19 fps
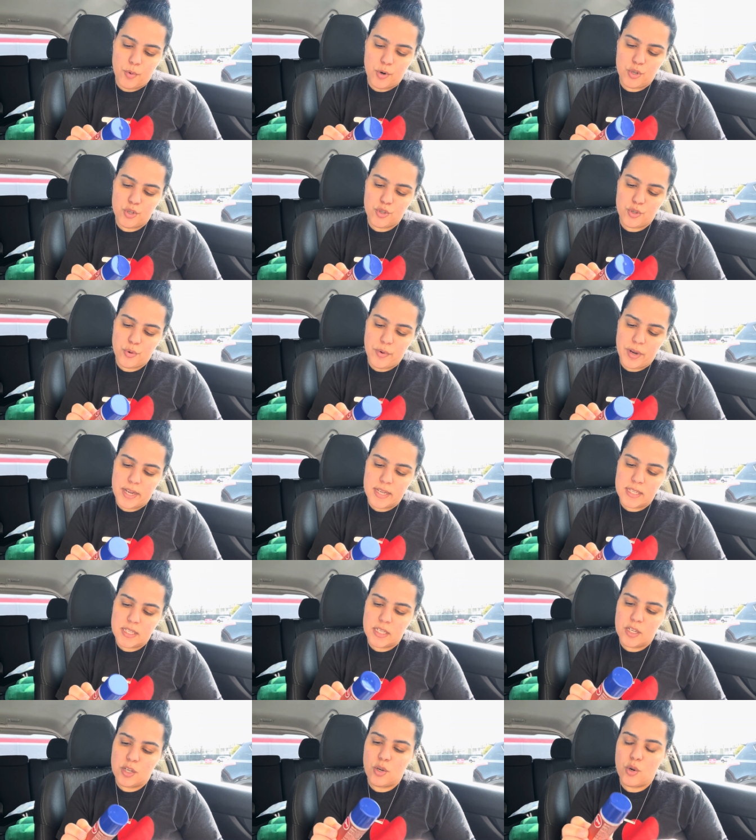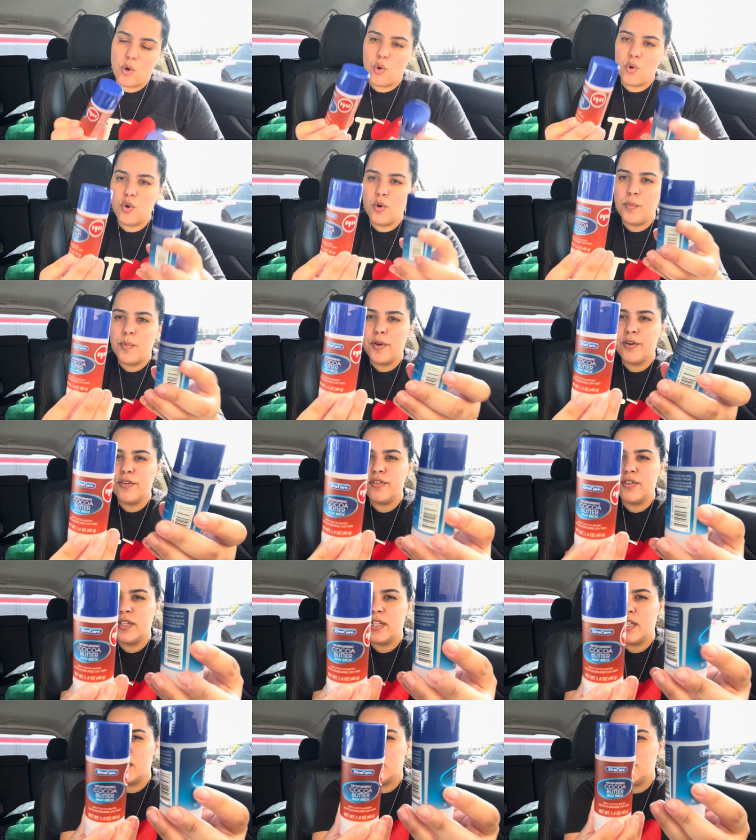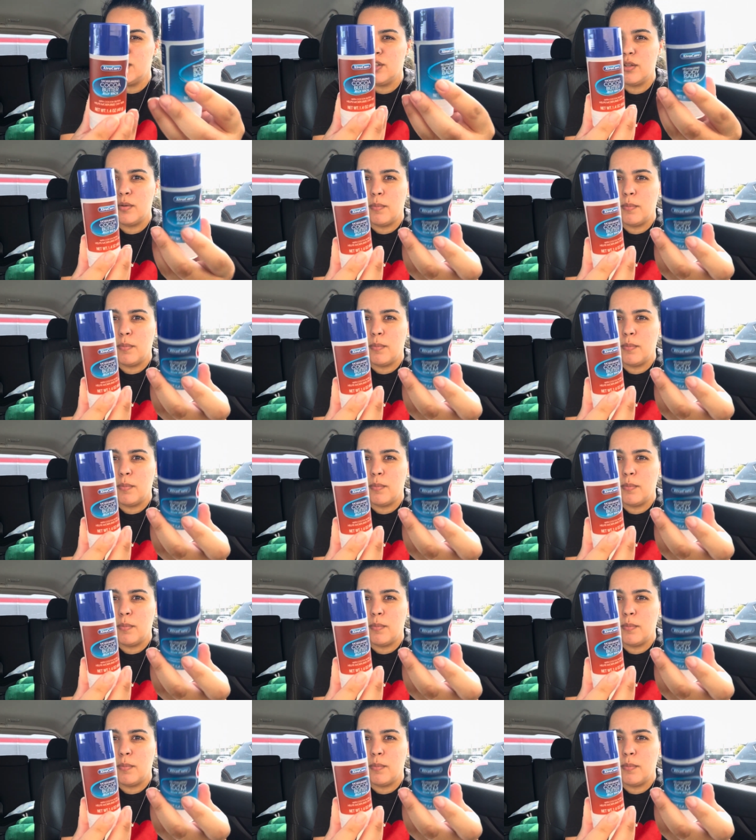moisturizing cocoa butter sticks. These are the